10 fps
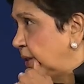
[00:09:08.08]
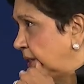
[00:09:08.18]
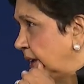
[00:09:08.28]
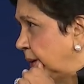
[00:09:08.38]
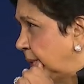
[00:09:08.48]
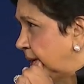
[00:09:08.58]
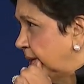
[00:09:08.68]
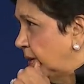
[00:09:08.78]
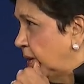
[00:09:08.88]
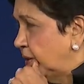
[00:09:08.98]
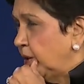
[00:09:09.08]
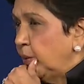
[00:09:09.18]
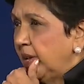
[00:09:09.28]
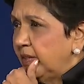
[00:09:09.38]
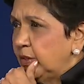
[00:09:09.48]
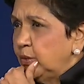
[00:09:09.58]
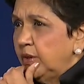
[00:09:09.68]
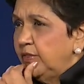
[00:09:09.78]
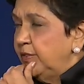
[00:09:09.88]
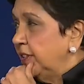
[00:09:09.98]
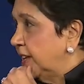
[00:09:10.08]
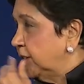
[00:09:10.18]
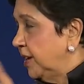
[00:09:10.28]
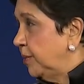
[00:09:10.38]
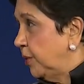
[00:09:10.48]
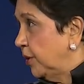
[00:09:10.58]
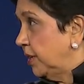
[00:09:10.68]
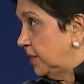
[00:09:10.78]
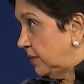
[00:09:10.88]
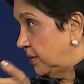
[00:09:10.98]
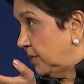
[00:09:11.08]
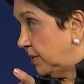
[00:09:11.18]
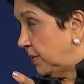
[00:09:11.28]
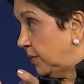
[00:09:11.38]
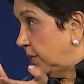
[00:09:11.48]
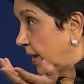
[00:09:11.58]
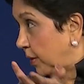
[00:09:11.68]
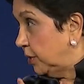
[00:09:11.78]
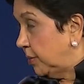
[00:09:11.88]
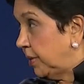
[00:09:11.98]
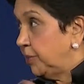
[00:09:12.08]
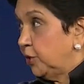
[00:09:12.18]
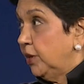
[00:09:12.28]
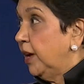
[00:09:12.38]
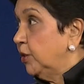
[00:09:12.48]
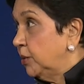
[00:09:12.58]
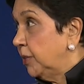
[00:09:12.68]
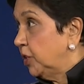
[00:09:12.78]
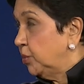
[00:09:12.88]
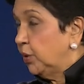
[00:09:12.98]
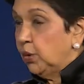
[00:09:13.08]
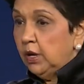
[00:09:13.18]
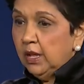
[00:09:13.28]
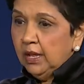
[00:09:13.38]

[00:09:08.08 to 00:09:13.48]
to think about it a lot. We have 250,000 employees. When I was in PepsiCo, now it's much more.